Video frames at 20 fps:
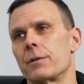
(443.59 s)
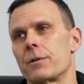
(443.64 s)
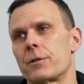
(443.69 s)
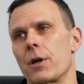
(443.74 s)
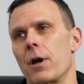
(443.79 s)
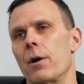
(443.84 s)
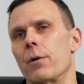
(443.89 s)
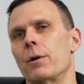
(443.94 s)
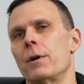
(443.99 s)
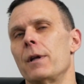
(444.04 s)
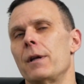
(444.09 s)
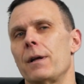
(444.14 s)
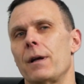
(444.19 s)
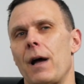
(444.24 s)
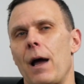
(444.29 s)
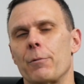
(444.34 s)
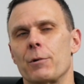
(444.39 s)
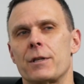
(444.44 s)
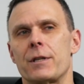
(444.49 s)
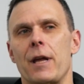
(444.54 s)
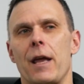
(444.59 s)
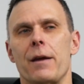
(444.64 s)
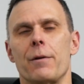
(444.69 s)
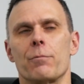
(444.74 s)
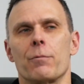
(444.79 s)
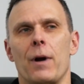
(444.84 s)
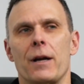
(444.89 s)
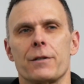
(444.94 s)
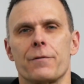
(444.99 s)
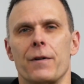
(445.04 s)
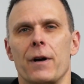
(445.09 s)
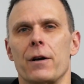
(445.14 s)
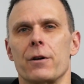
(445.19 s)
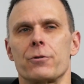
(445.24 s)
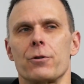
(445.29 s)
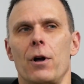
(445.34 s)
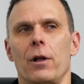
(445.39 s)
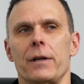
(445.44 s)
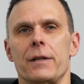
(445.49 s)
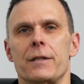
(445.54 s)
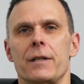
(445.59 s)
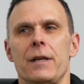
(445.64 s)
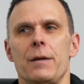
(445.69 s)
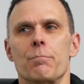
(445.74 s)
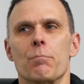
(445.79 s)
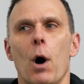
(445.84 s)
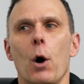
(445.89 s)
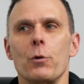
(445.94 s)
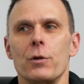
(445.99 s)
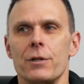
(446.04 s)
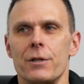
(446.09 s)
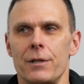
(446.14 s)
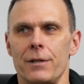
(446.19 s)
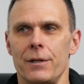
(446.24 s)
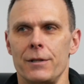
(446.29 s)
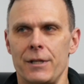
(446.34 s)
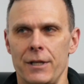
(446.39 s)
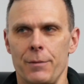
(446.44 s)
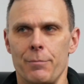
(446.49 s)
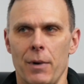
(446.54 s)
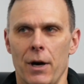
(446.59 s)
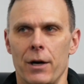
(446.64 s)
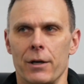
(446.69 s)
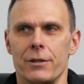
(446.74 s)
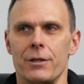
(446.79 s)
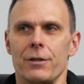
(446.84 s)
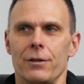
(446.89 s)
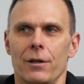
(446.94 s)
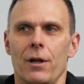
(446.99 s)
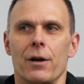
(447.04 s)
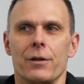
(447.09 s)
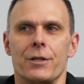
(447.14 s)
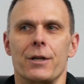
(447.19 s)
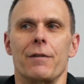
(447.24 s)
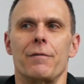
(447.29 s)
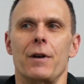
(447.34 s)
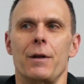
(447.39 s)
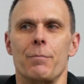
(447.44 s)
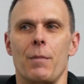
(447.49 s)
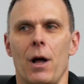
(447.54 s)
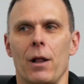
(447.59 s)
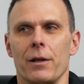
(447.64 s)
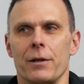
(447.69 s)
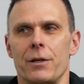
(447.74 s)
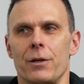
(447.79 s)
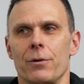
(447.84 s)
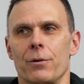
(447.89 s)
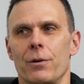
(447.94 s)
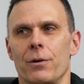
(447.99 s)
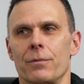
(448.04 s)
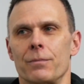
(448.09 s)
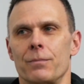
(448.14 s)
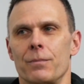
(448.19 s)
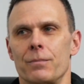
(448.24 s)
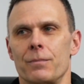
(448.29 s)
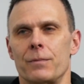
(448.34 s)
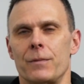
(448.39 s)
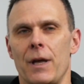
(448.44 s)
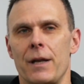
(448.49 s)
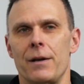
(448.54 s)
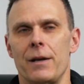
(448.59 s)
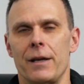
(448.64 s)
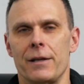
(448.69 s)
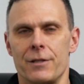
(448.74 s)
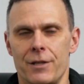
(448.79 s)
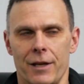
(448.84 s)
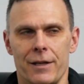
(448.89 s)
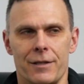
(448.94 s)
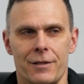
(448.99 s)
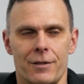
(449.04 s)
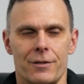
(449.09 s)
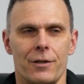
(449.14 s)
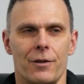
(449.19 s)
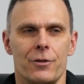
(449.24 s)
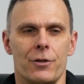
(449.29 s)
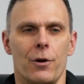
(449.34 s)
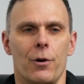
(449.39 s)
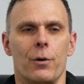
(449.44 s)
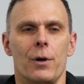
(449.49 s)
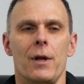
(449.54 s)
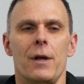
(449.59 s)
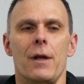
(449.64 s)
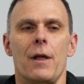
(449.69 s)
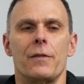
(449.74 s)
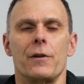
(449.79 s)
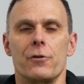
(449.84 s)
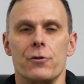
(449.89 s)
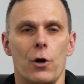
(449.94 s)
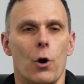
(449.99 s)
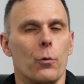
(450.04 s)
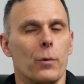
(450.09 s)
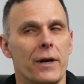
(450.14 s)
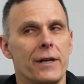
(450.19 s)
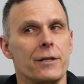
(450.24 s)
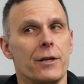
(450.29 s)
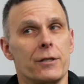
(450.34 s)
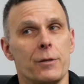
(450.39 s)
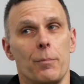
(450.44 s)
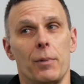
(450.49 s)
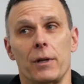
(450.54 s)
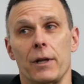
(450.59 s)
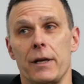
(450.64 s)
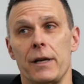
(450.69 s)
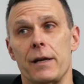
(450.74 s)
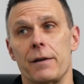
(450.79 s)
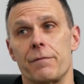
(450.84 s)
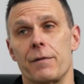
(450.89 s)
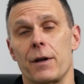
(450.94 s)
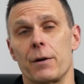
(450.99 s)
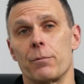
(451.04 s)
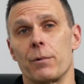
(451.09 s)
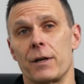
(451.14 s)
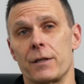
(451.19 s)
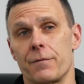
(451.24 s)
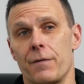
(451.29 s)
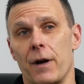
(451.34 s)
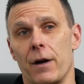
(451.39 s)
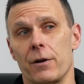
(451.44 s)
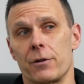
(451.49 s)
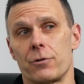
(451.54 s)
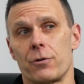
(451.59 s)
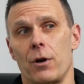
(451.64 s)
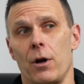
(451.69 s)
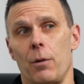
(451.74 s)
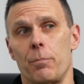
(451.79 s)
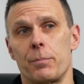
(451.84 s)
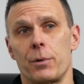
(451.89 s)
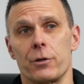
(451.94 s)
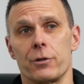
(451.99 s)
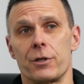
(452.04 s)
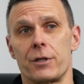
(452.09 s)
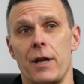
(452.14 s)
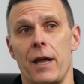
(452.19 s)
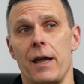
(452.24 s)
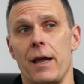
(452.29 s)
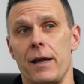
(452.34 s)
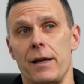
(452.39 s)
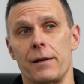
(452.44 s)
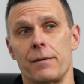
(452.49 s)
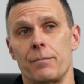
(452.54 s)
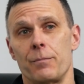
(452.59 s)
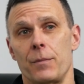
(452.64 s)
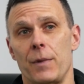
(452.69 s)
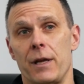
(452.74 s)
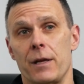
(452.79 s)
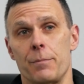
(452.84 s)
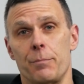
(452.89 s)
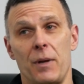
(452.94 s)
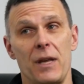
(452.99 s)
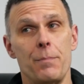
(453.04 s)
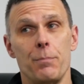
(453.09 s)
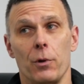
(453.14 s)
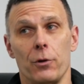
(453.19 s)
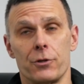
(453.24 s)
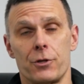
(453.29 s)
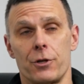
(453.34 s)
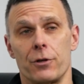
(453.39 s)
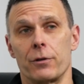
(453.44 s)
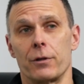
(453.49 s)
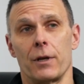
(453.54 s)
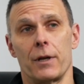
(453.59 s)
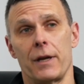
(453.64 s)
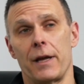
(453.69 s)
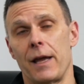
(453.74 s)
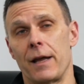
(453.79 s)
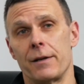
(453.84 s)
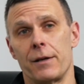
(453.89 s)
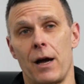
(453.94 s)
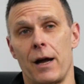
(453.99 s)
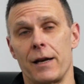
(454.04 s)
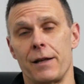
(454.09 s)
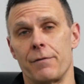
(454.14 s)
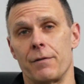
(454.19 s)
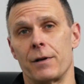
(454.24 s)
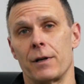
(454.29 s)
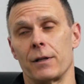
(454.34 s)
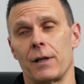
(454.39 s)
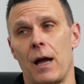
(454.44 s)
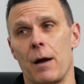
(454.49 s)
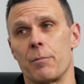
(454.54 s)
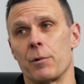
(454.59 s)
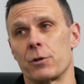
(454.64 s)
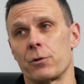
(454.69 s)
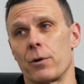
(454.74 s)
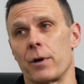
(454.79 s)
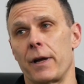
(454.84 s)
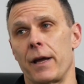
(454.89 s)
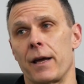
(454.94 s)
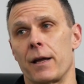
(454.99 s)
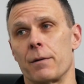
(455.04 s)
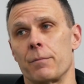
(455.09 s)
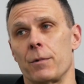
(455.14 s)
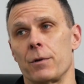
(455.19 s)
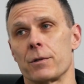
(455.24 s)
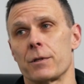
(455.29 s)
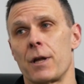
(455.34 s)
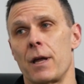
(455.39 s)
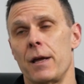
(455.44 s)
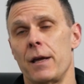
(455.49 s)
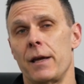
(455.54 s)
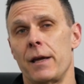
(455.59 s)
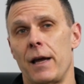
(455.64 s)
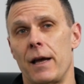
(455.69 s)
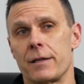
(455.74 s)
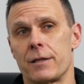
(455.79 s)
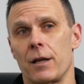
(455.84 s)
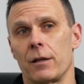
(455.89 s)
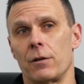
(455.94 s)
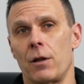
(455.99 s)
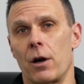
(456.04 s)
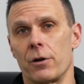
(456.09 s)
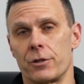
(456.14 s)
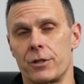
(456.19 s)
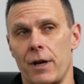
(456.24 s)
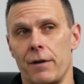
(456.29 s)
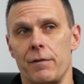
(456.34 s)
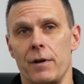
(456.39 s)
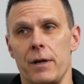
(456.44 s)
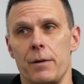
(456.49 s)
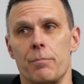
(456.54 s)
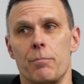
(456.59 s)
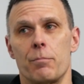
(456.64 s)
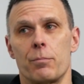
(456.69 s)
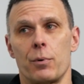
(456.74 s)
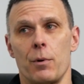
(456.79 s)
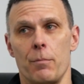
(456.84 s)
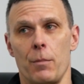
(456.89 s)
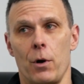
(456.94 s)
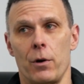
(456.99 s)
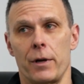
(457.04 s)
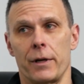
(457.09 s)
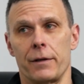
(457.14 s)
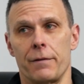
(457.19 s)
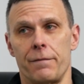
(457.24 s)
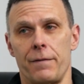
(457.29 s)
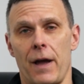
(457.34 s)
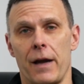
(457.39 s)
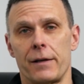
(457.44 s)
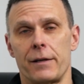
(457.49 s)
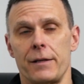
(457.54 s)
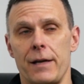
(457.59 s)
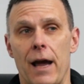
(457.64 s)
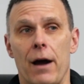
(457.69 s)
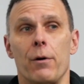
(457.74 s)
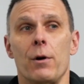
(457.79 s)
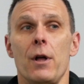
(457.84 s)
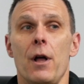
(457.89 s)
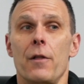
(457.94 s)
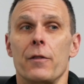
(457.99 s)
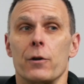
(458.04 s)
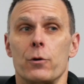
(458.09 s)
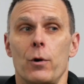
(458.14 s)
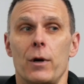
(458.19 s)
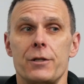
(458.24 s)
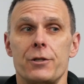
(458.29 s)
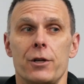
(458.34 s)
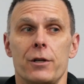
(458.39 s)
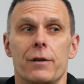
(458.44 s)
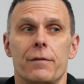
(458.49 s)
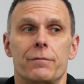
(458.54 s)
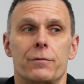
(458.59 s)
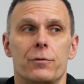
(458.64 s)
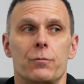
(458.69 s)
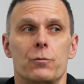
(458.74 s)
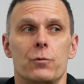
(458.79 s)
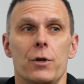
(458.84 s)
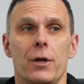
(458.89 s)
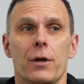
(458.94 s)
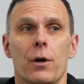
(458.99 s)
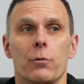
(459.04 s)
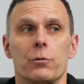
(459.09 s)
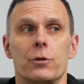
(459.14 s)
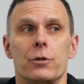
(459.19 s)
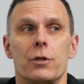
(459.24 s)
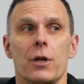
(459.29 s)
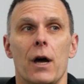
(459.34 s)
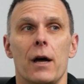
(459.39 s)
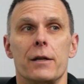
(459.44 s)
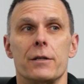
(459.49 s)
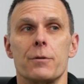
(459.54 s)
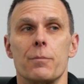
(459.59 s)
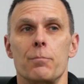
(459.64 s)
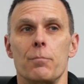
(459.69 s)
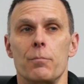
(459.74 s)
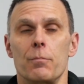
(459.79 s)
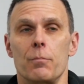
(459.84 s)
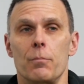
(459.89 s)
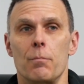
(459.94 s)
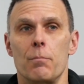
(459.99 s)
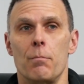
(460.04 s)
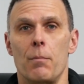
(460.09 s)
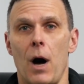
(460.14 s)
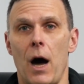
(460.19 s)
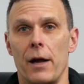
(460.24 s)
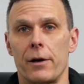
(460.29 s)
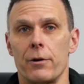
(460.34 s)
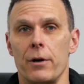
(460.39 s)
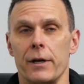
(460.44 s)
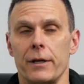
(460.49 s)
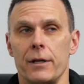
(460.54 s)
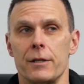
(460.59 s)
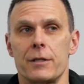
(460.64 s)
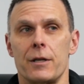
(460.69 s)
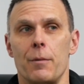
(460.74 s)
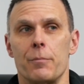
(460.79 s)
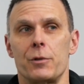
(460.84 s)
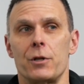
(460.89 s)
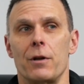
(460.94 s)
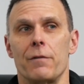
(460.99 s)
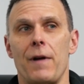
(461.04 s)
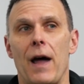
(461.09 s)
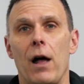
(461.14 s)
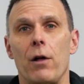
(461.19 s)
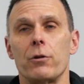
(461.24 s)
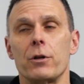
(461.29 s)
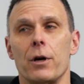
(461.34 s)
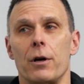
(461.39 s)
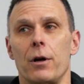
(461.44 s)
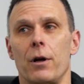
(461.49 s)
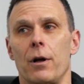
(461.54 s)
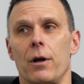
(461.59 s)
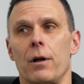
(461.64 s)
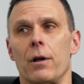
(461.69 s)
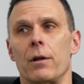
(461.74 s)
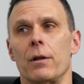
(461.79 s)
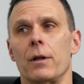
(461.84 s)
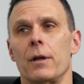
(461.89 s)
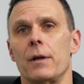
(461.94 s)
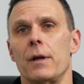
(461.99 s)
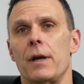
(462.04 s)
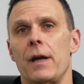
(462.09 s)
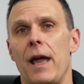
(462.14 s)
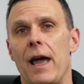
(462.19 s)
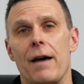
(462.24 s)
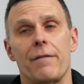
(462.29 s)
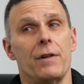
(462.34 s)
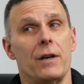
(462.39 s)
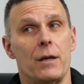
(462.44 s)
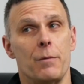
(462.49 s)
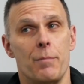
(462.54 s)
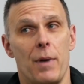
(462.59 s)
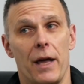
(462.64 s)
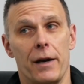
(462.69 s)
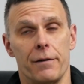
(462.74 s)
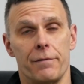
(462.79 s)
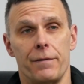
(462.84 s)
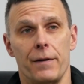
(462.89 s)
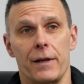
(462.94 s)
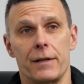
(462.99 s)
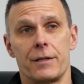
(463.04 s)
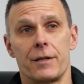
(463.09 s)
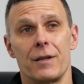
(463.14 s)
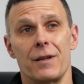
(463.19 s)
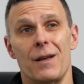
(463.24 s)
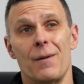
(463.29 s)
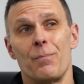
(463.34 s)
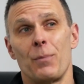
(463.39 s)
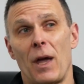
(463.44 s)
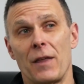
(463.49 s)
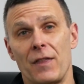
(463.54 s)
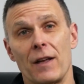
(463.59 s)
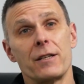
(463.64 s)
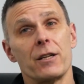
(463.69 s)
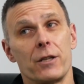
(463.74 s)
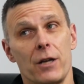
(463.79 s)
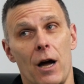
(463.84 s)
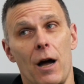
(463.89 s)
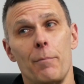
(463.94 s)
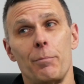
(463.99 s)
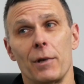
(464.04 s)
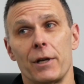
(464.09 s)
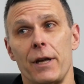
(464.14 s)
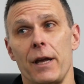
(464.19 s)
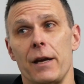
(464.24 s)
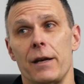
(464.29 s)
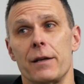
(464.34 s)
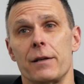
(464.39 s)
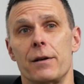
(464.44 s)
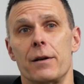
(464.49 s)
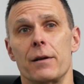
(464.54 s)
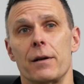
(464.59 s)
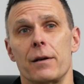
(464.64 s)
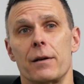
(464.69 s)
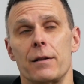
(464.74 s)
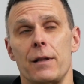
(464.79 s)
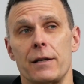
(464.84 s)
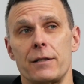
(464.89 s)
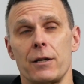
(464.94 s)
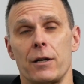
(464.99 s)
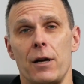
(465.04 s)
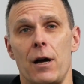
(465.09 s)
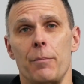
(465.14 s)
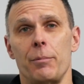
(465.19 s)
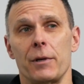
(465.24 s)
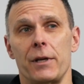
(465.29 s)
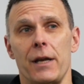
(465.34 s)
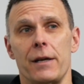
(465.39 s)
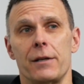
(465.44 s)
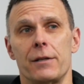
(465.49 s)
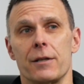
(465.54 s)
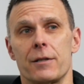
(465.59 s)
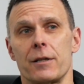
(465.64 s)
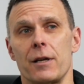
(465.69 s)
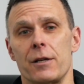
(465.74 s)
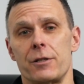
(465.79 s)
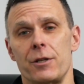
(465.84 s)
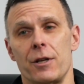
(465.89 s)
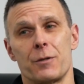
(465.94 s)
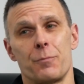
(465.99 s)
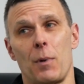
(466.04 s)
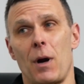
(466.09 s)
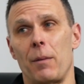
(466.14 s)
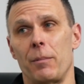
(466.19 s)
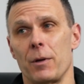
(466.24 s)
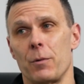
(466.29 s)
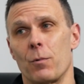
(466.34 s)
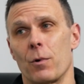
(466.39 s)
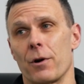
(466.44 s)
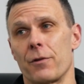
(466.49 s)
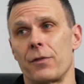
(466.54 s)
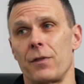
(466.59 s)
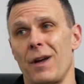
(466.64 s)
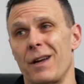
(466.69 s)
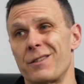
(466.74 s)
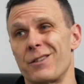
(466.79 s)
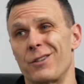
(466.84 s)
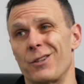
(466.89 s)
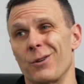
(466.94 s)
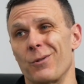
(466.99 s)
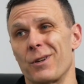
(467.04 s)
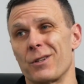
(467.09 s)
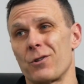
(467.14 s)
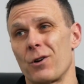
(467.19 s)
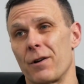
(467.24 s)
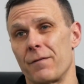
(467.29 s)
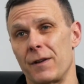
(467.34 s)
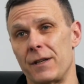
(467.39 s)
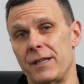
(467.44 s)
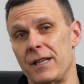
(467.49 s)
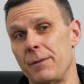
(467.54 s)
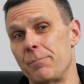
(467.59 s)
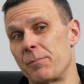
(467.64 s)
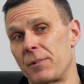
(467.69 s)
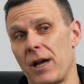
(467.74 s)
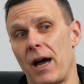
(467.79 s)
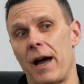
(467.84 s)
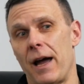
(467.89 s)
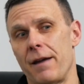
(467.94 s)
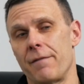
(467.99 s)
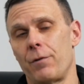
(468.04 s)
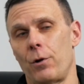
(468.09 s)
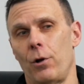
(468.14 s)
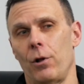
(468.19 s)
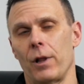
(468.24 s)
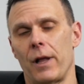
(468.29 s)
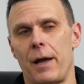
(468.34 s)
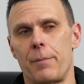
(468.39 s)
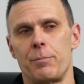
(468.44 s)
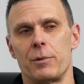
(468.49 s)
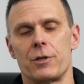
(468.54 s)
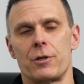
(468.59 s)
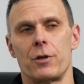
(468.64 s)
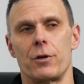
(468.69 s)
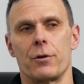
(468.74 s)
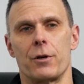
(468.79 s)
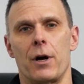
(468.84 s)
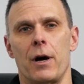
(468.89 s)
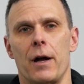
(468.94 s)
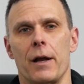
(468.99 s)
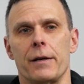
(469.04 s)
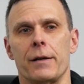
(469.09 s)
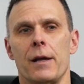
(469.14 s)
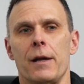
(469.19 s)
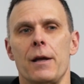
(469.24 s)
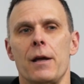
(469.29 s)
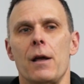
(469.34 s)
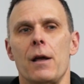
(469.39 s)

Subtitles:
So I would say resveratrol is the most debunked longevity molecule that exists. So there's no reason to believe that resveratrol per se in people, certainly, and not even in laboratory animals, has a longevity promoting effect. Now, the question of, you know, does moderate consumption of alcohol have any benefits? That's a complicated discussion. It's probably worth us doing sort of a deep dive whole episode on.